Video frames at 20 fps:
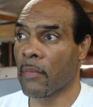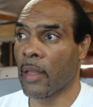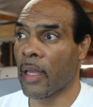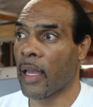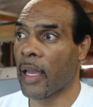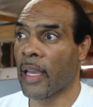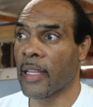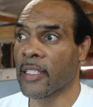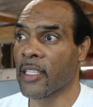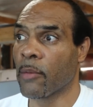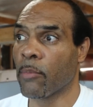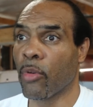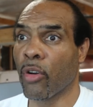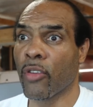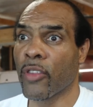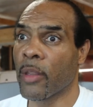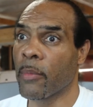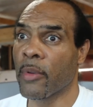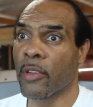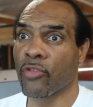I tell
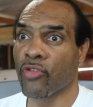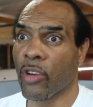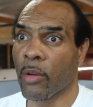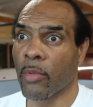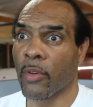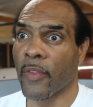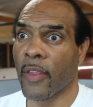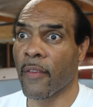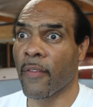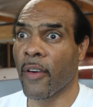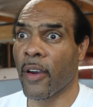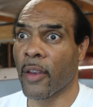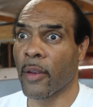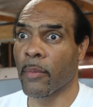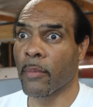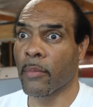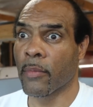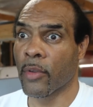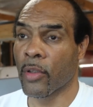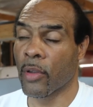both they'd be in trouble if they fought
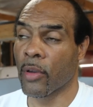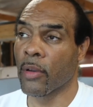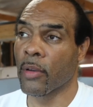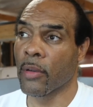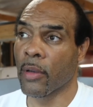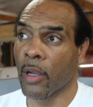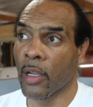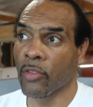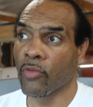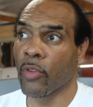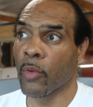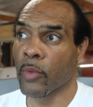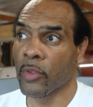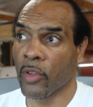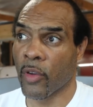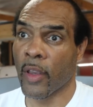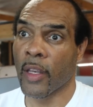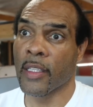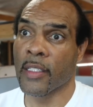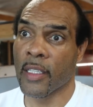him. You know, Andre
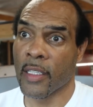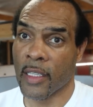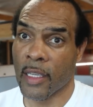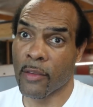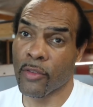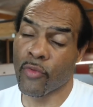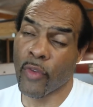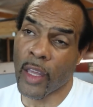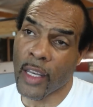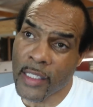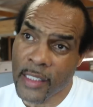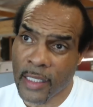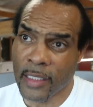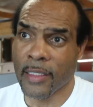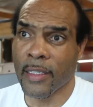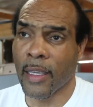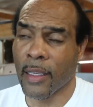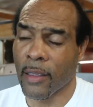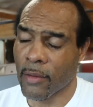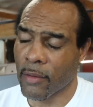was great at
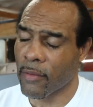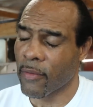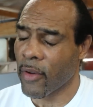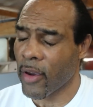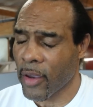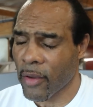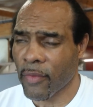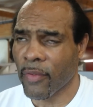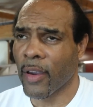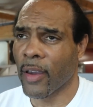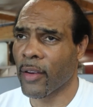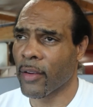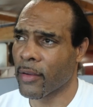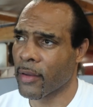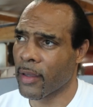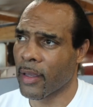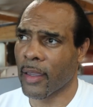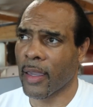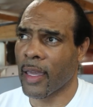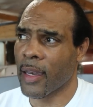sixty-eight. Very good
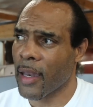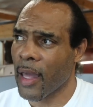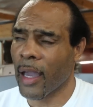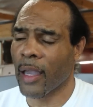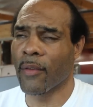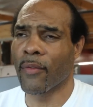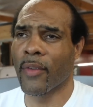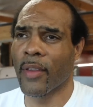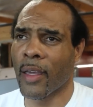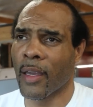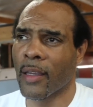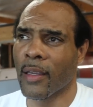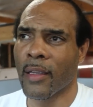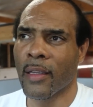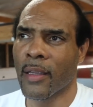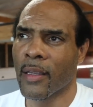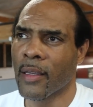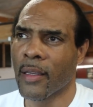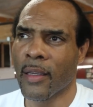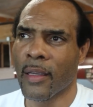fighter. Can't knock him for
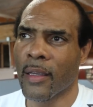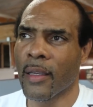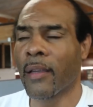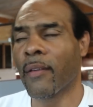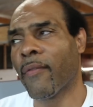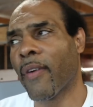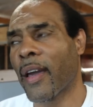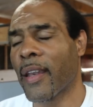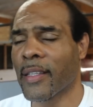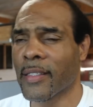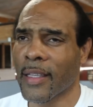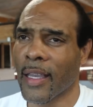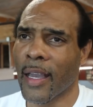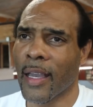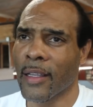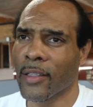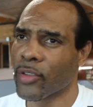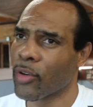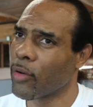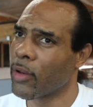that. Fighting this
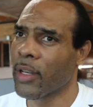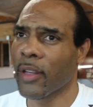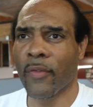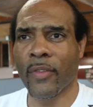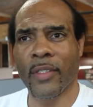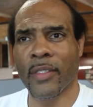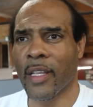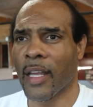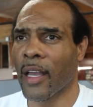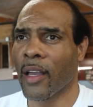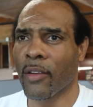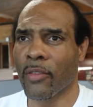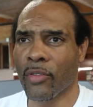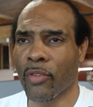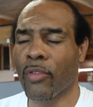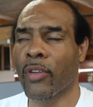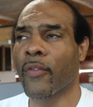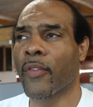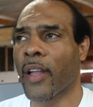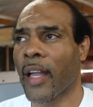guy, totally different style,
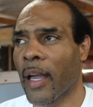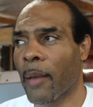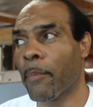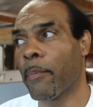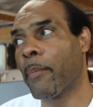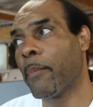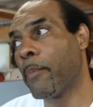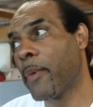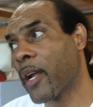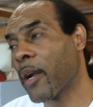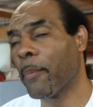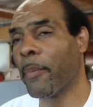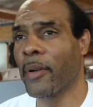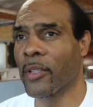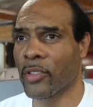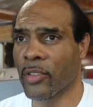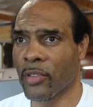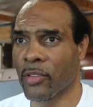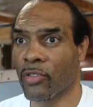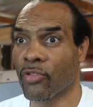totally different guy. Bigger
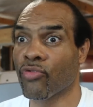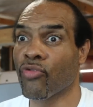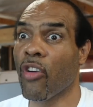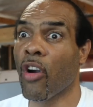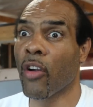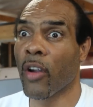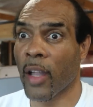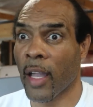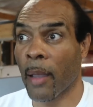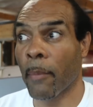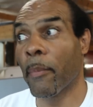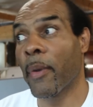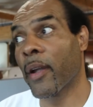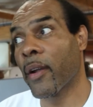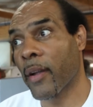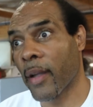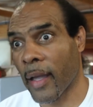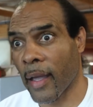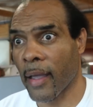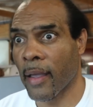puncher, stronger guy,
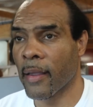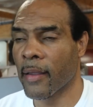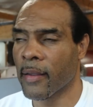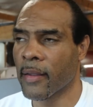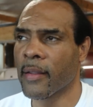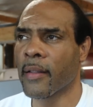bigger guy.